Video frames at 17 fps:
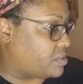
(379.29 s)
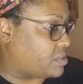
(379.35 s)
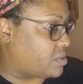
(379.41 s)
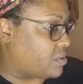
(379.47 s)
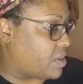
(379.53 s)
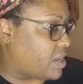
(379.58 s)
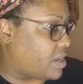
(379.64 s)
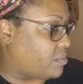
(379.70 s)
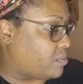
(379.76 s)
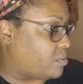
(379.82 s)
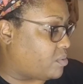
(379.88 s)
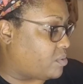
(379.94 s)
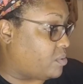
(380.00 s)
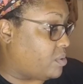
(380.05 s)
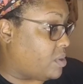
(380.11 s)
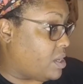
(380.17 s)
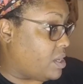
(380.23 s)
So I
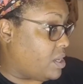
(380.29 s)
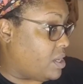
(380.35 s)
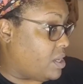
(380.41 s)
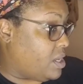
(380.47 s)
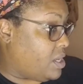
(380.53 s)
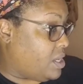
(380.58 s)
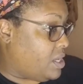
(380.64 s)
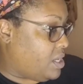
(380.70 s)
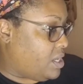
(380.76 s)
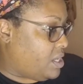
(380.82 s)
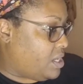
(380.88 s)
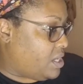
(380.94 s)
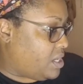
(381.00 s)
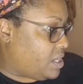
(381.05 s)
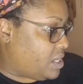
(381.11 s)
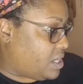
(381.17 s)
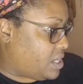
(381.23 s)
will
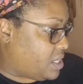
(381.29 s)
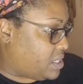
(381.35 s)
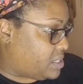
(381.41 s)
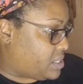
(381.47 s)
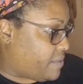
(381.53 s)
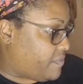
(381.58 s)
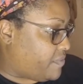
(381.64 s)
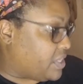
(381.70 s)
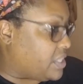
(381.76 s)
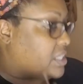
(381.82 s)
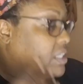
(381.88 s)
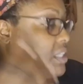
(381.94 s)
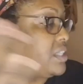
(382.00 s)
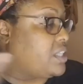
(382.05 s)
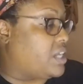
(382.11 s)
definitely.